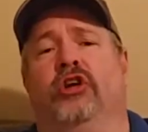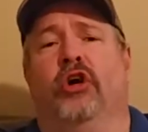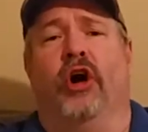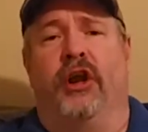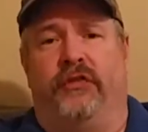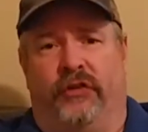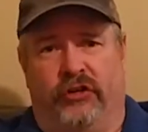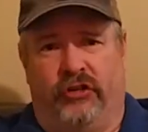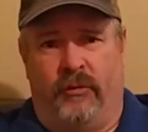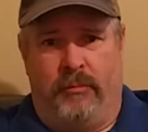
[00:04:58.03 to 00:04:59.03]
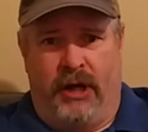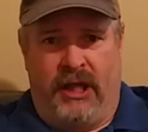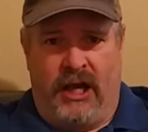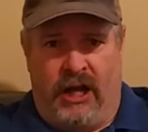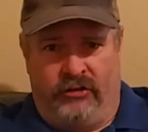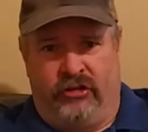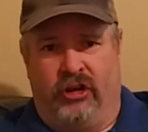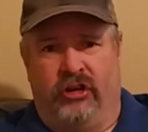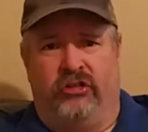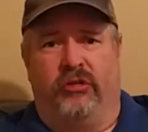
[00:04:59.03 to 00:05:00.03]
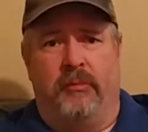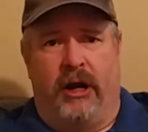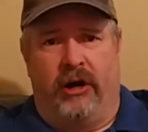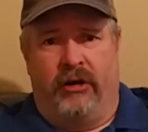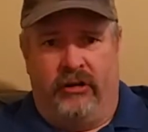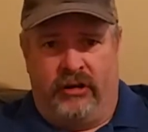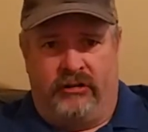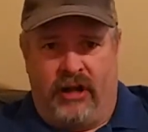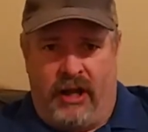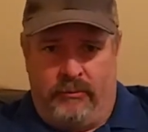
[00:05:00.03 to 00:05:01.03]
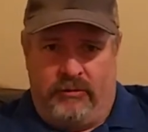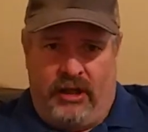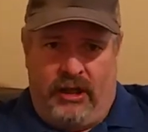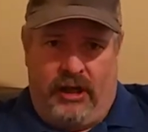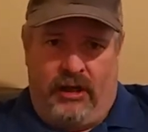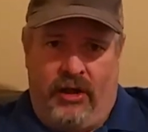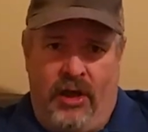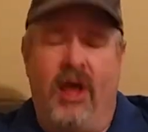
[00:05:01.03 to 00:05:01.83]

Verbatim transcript: good for somebody else, a good Samaritan type deed.